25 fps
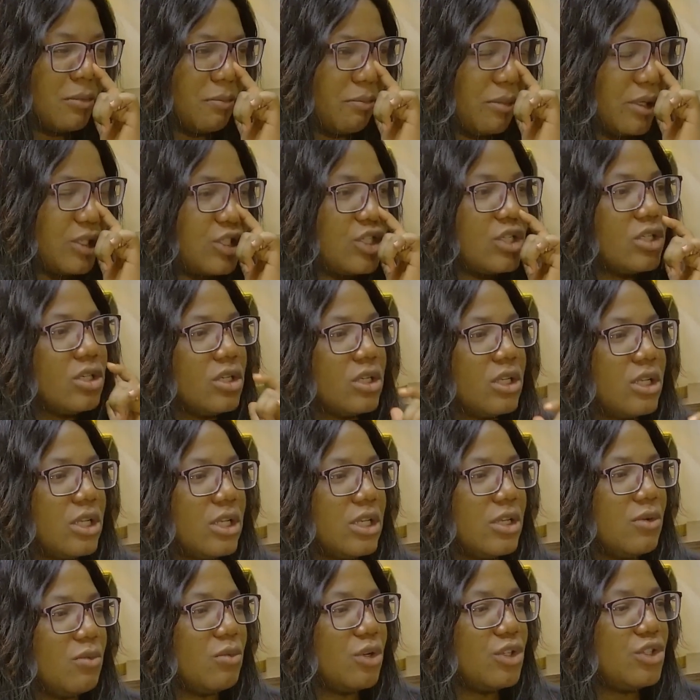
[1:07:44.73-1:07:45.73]

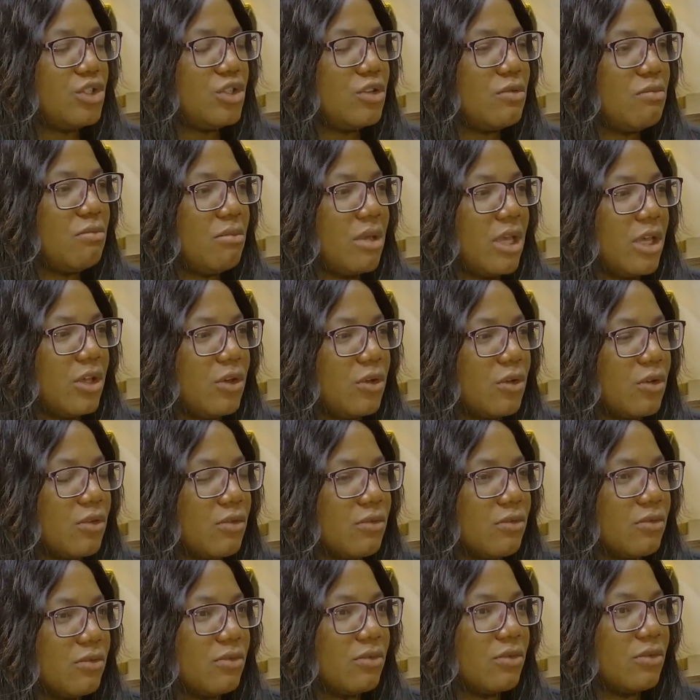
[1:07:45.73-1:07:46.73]
particularly, what do you make of
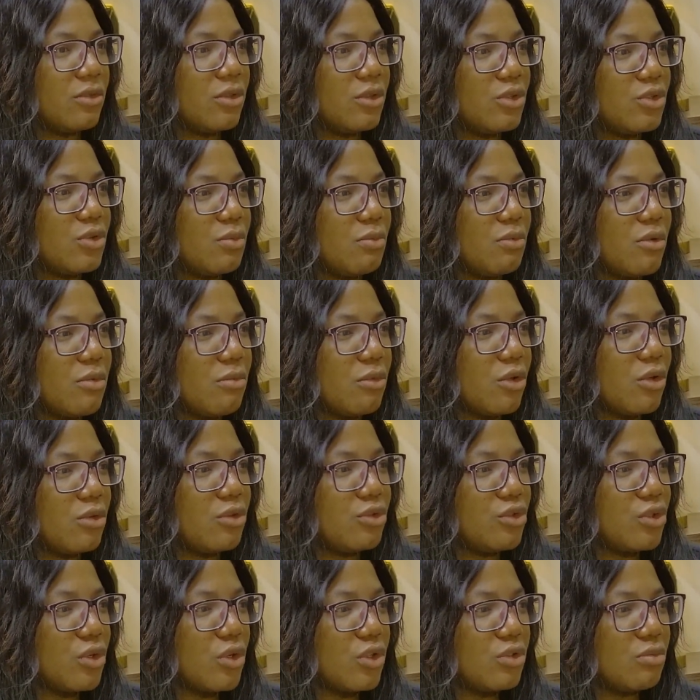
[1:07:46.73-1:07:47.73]
the Supreme Court
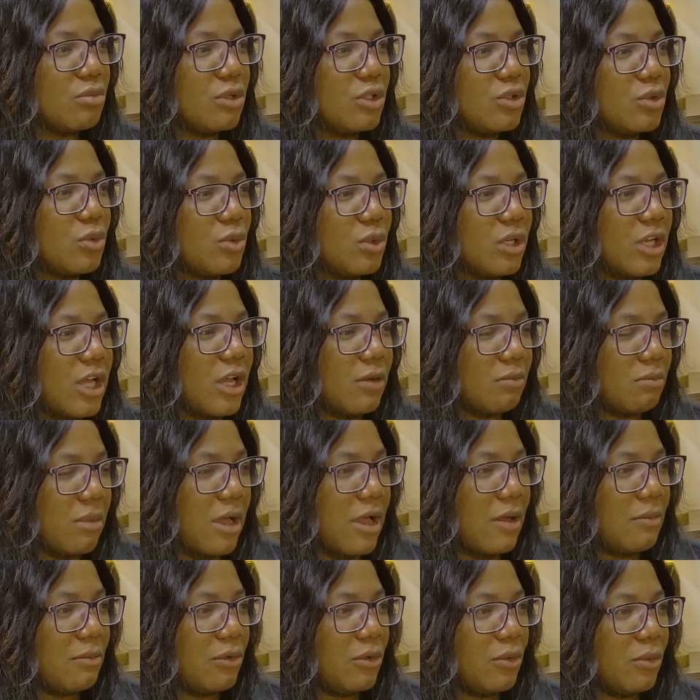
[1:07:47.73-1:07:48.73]
judgment on
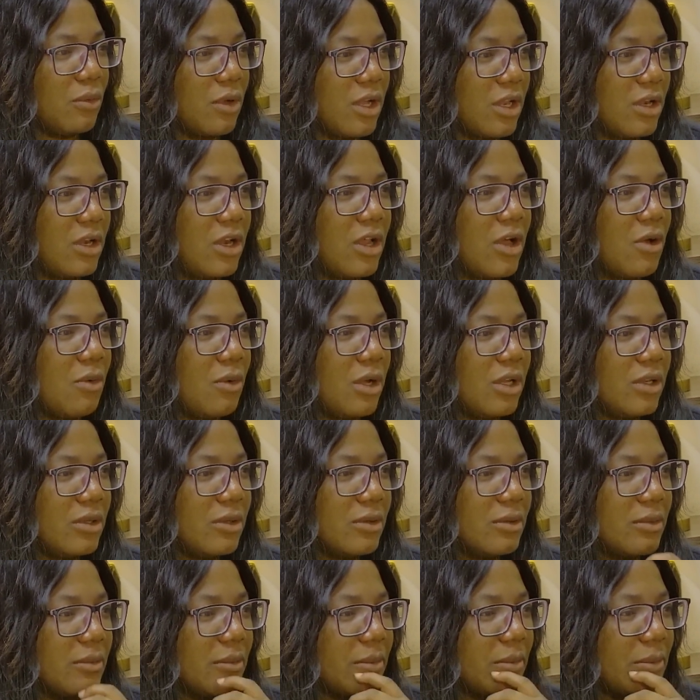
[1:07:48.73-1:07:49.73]
Akpabio and Lawan?
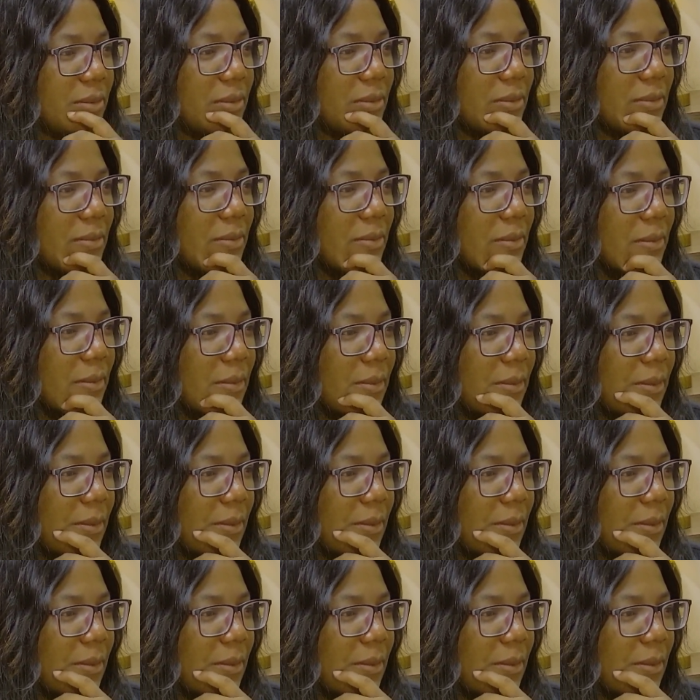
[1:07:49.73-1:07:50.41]
Well,